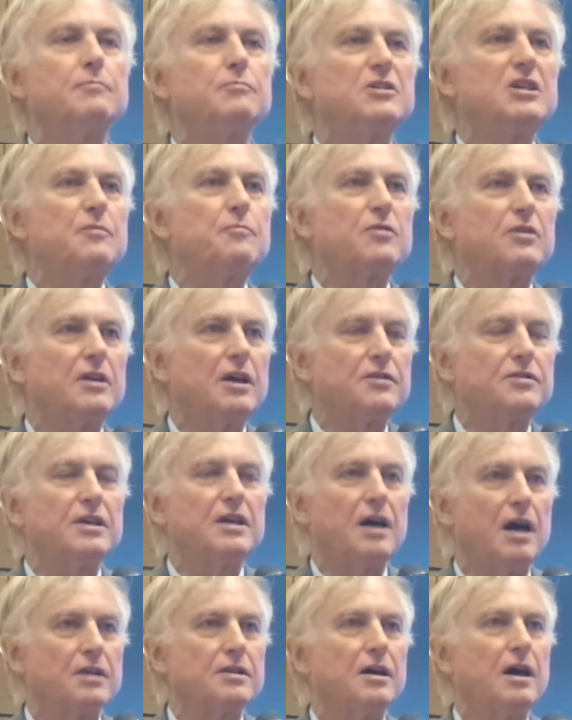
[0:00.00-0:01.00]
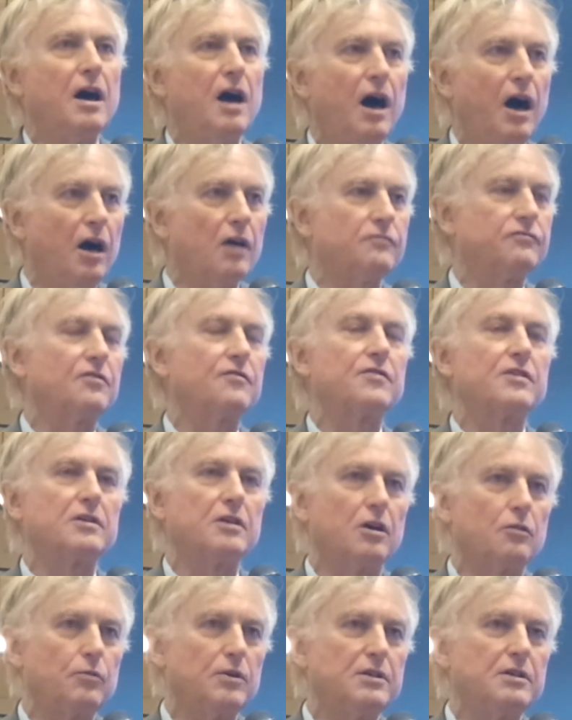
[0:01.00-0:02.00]
manipulate the other half of the
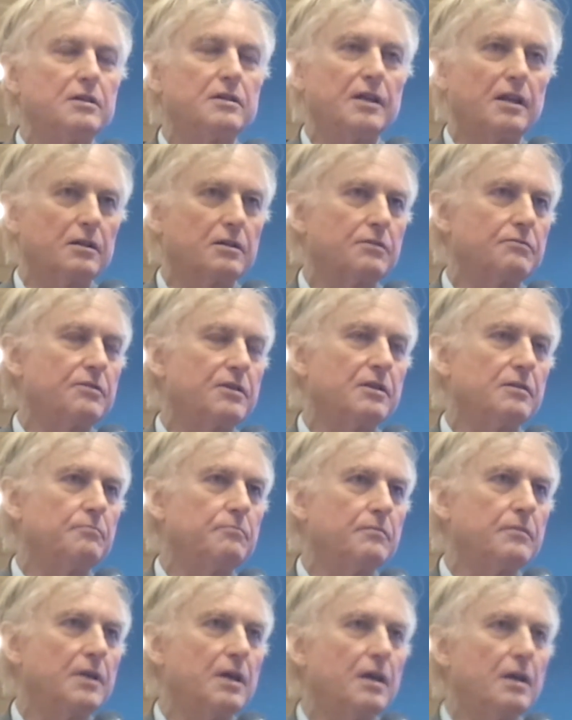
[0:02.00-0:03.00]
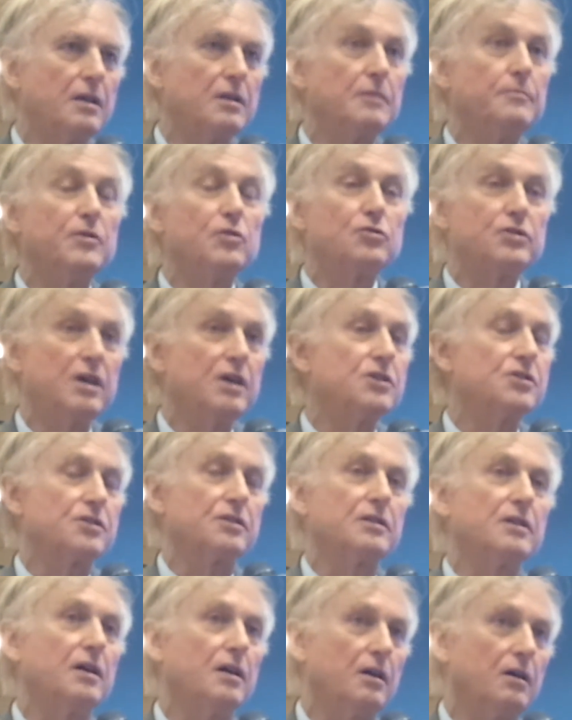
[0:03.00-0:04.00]
Darwinian algorithm, the
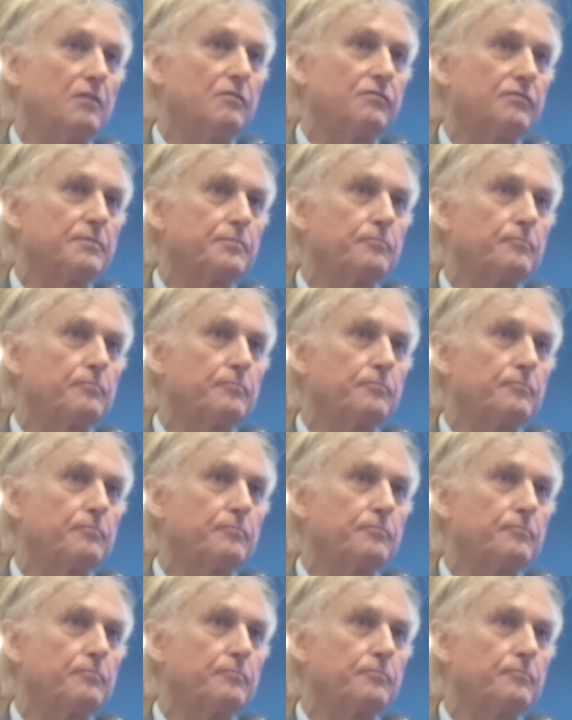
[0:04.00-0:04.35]
mutation half.